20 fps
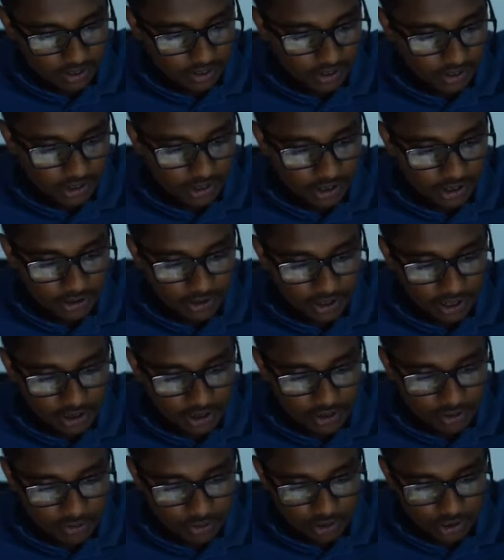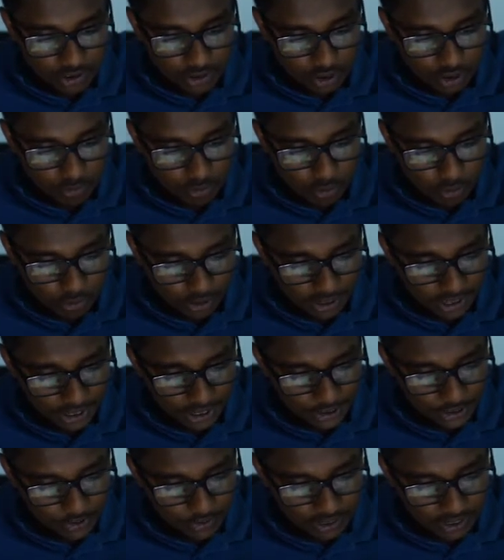here you can choose your board:
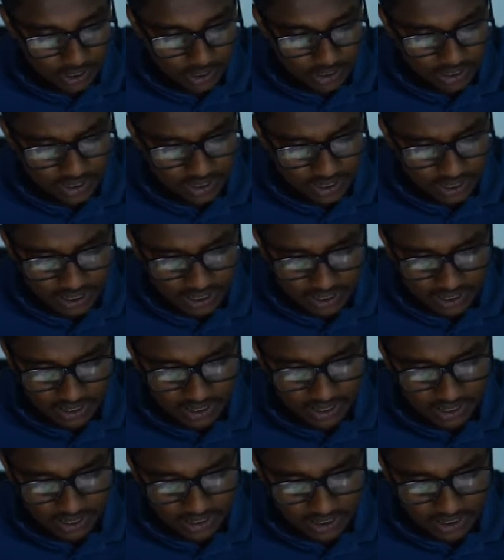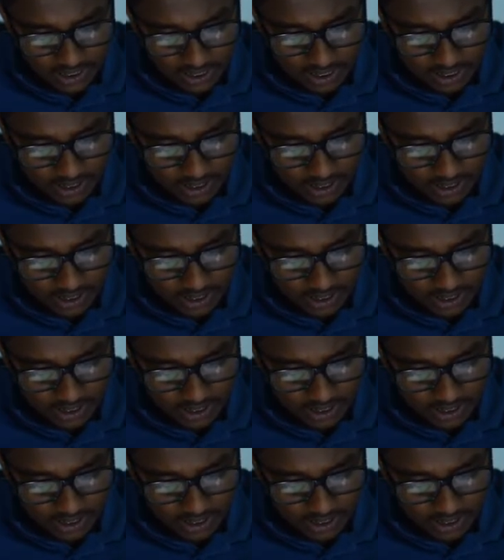AQA, CIE, Edexcel,